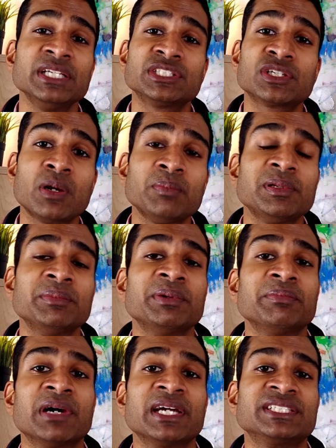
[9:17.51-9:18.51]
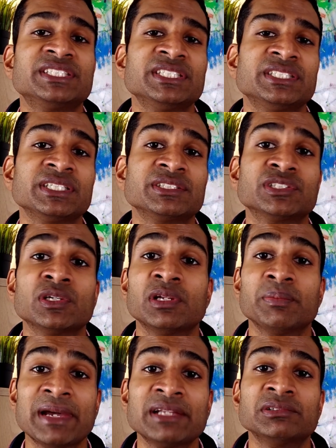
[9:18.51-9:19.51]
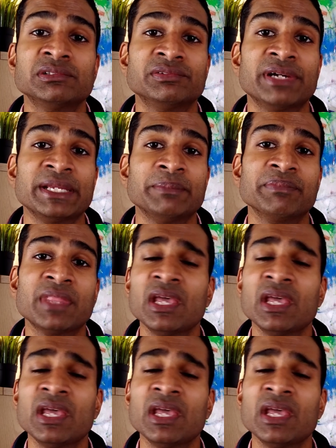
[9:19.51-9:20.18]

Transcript: to complement my existing solar panel array.